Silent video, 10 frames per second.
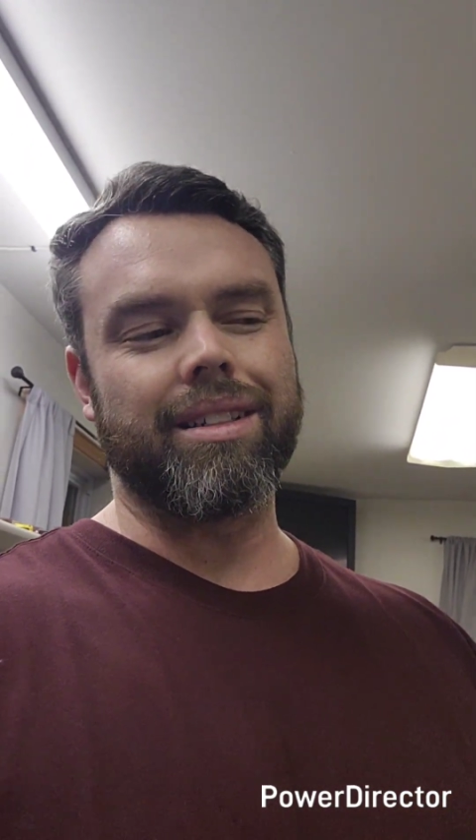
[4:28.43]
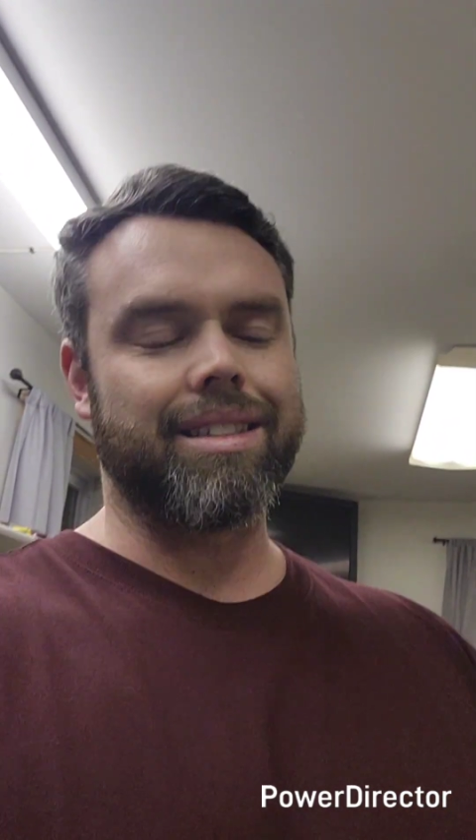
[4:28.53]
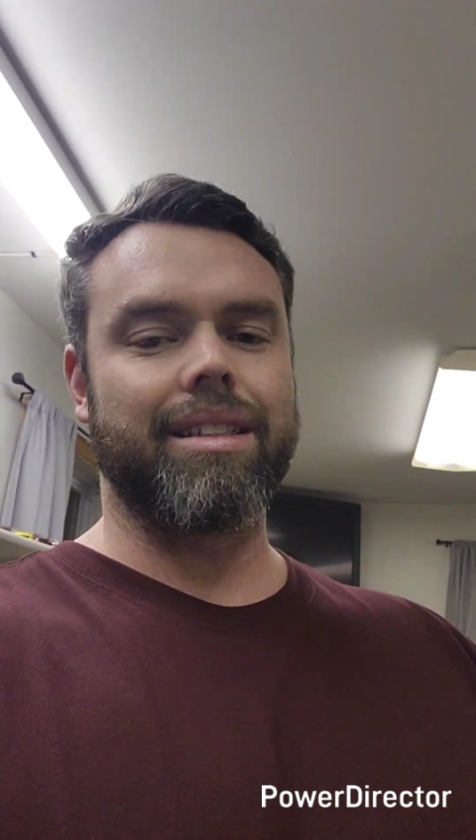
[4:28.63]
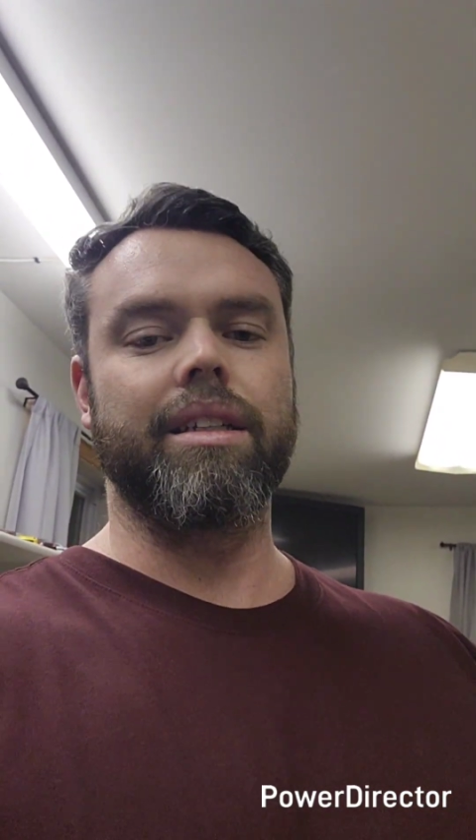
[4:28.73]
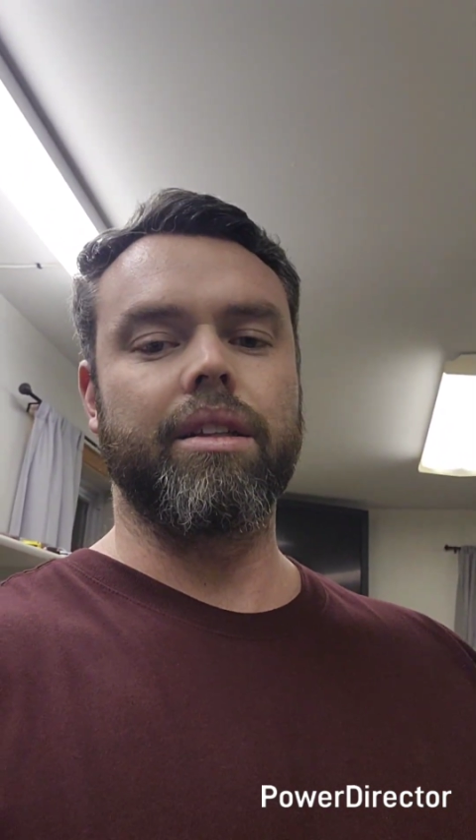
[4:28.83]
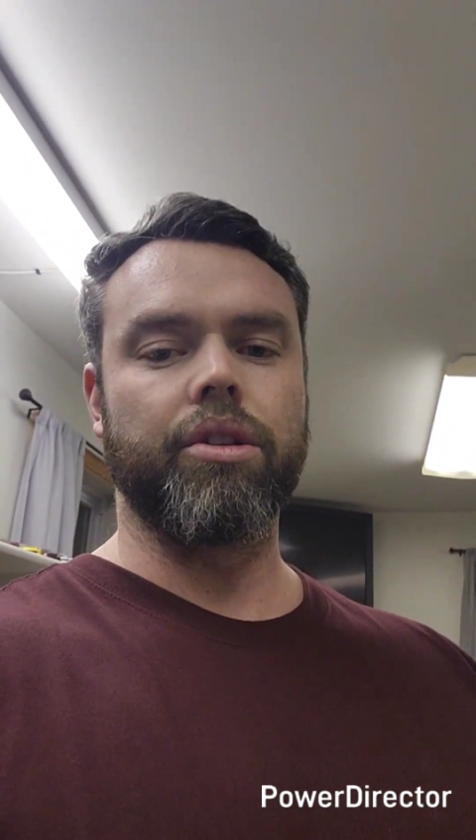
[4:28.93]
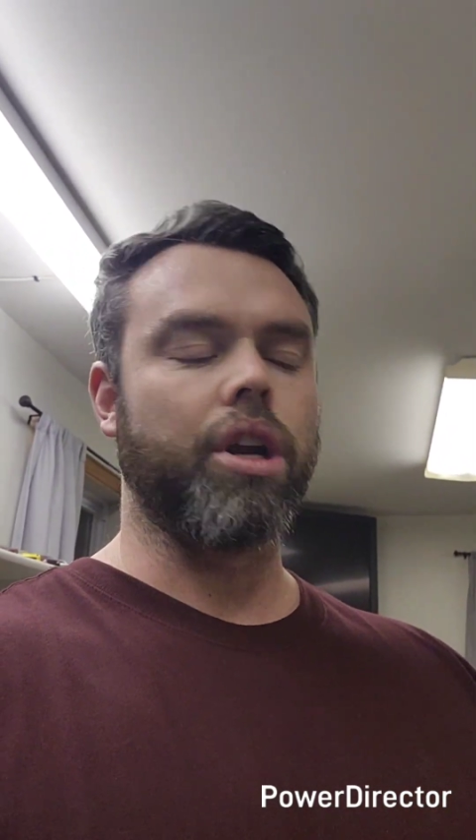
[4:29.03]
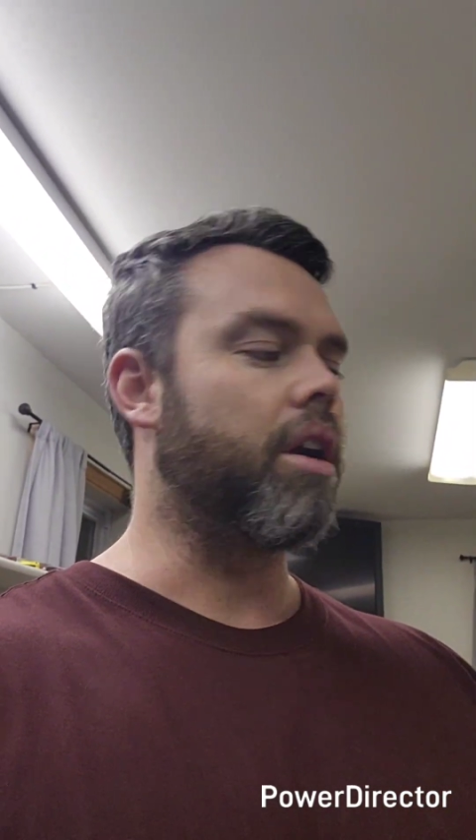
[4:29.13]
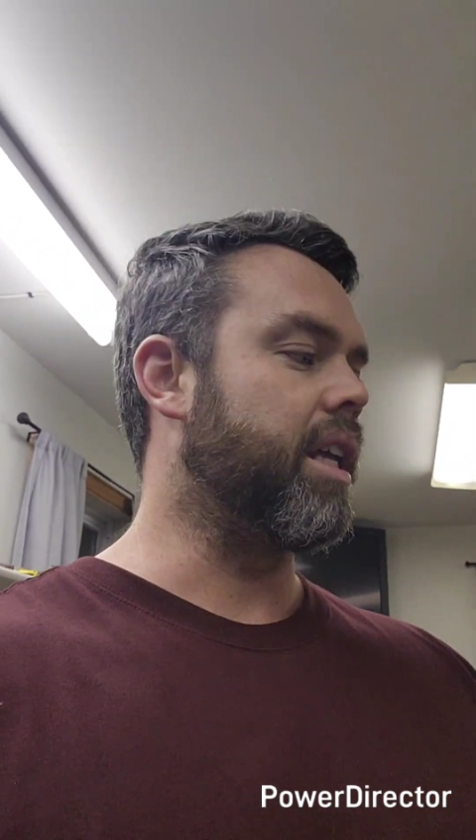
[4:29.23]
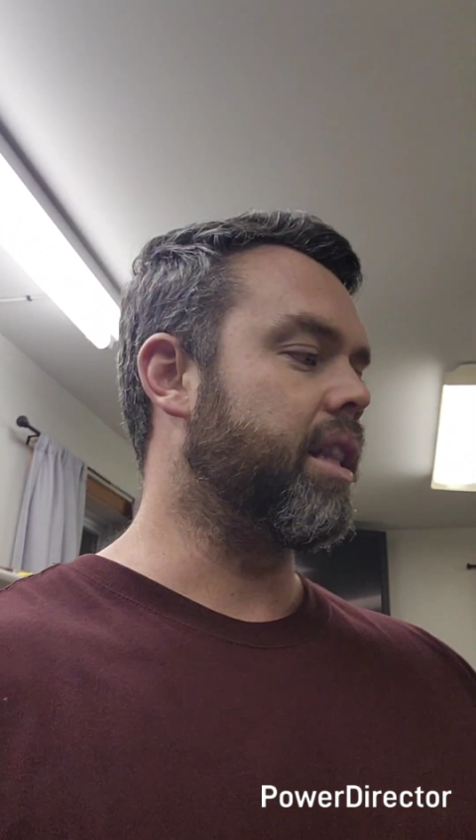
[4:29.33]
Those
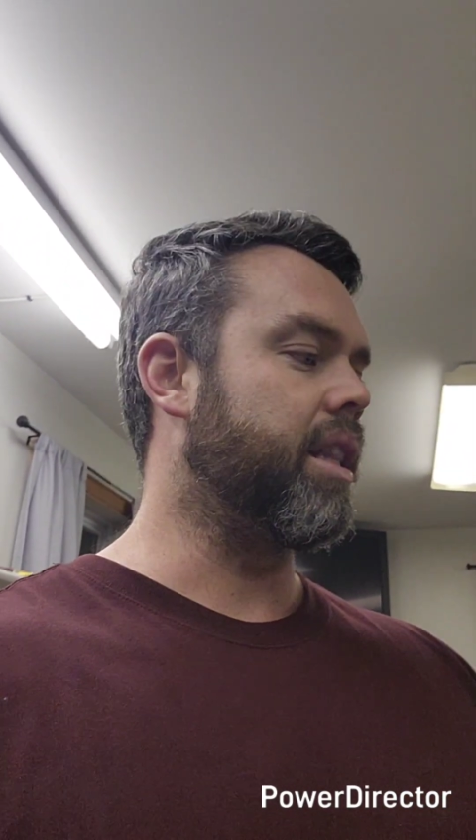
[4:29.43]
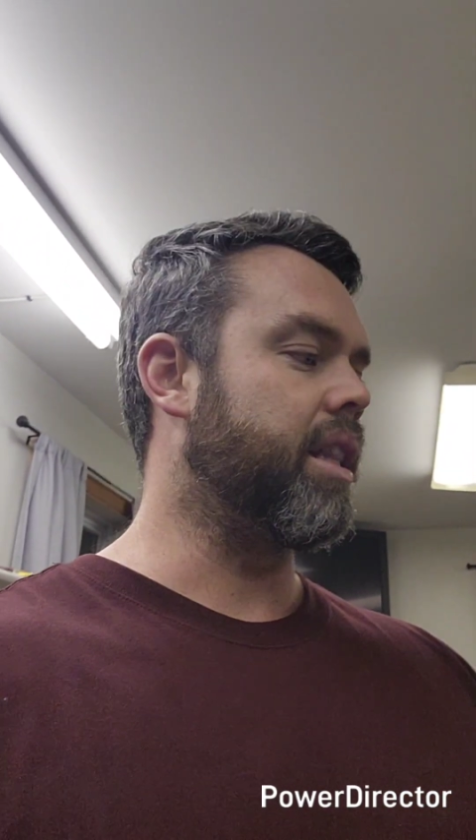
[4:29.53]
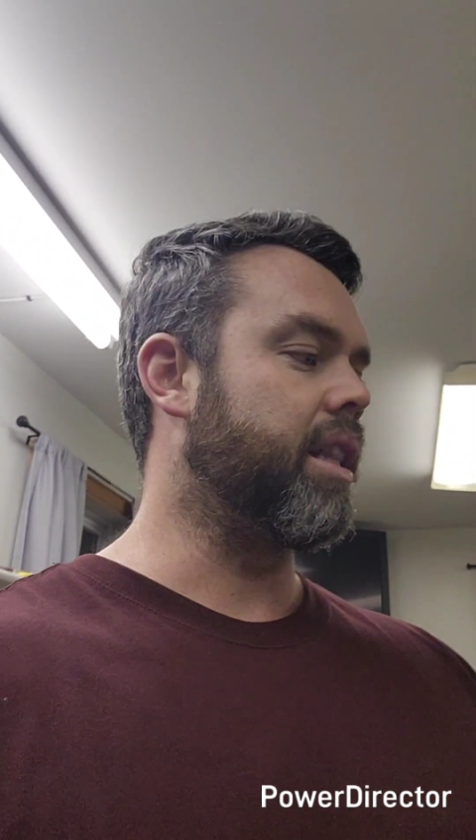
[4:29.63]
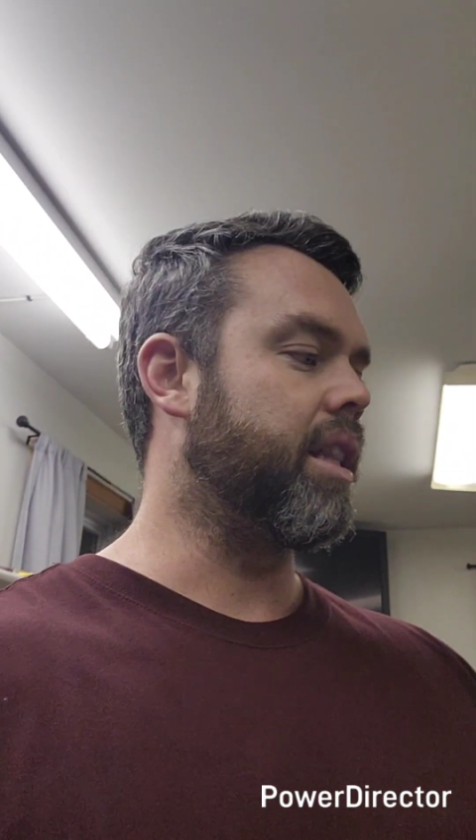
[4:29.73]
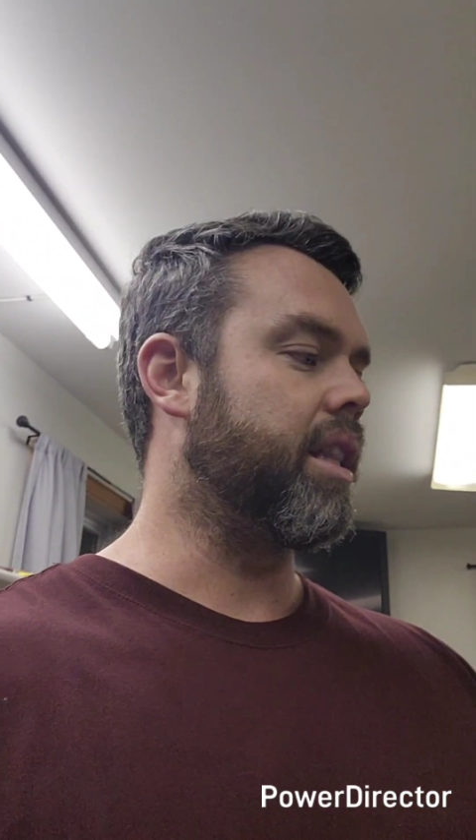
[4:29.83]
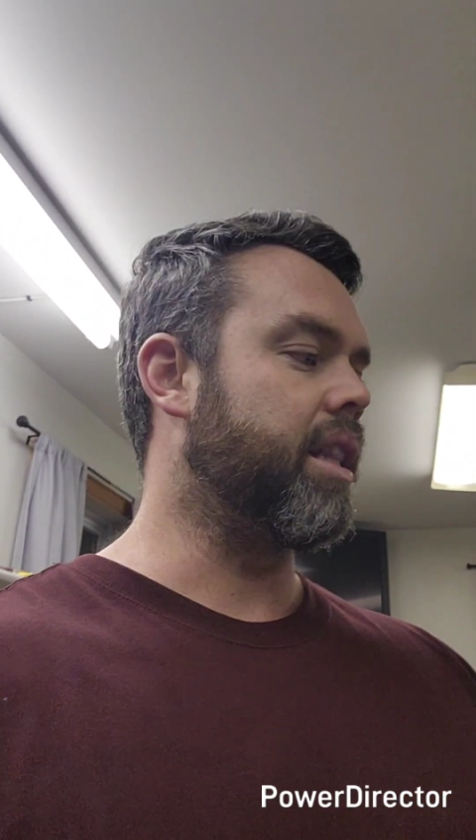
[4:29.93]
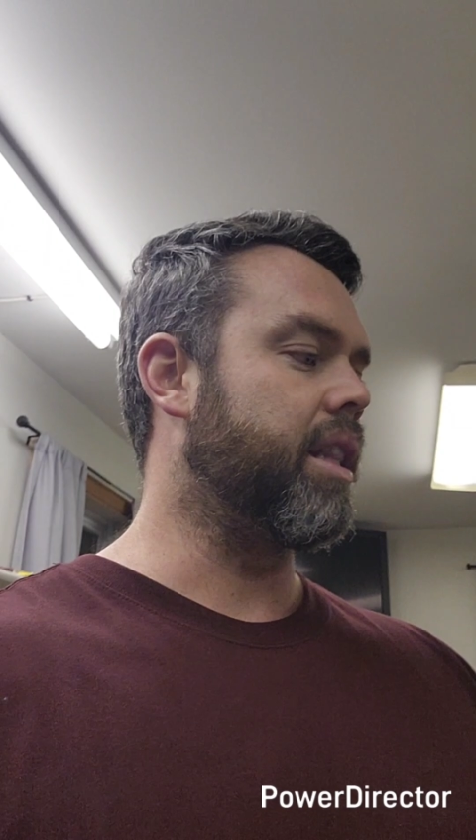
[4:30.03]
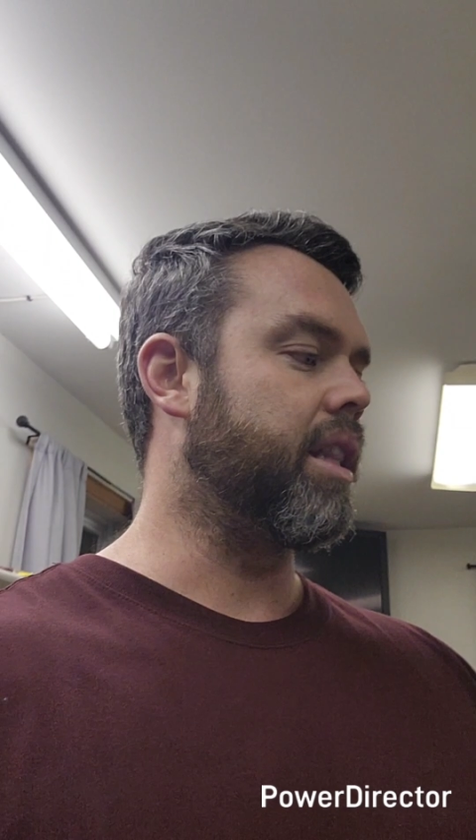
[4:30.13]
aren't in there. And then I